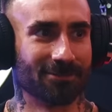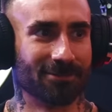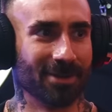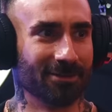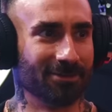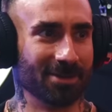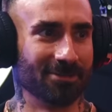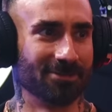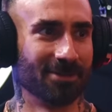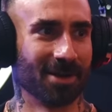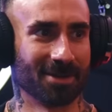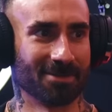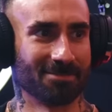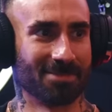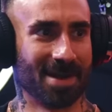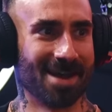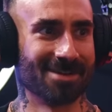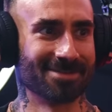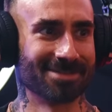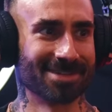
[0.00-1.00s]
50 fucking
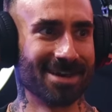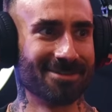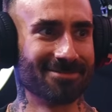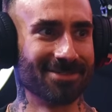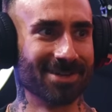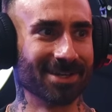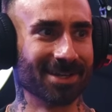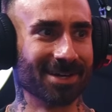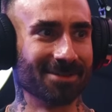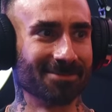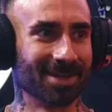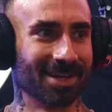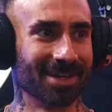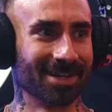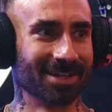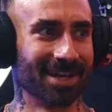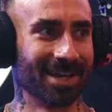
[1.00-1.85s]
pounds heavier. And I'm like,